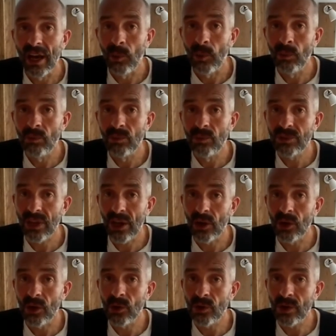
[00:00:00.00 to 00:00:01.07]

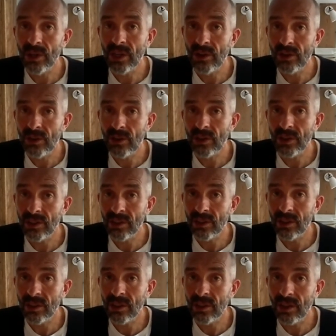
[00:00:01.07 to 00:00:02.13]
So
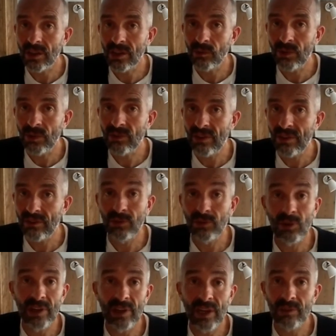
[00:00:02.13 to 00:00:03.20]
we've never
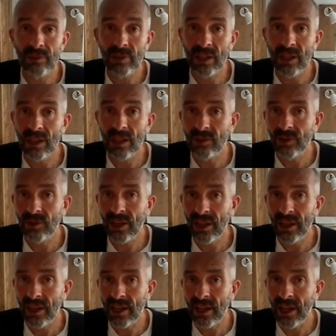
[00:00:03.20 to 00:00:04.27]
fallen out with a client really.